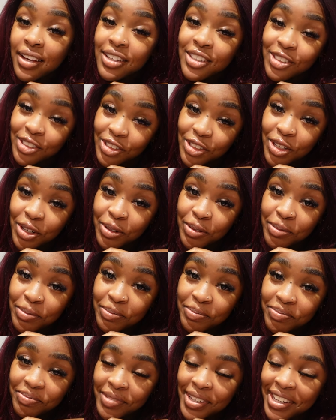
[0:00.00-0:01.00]
So
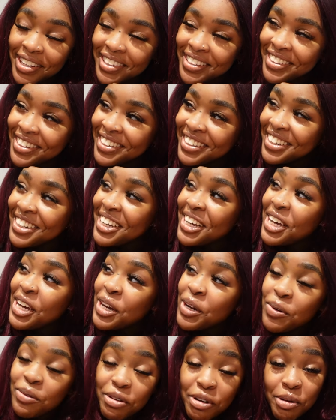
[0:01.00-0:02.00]

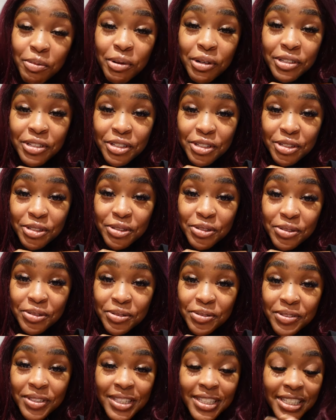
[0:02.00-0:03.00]
we're about to
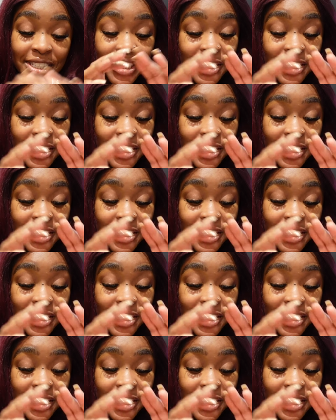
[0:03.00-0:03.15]
do the